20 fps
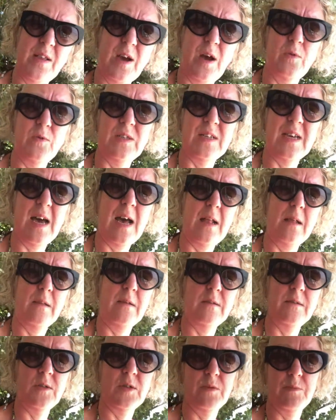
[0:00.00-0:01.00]
at the
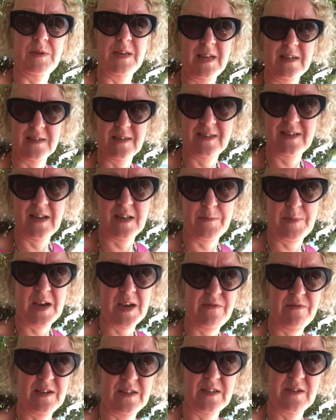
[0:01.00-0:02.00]
hotel and somebody else can get the
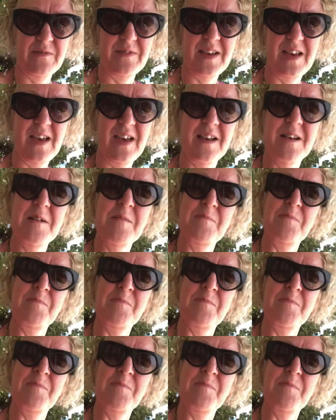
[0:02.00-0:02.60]
benefit of it.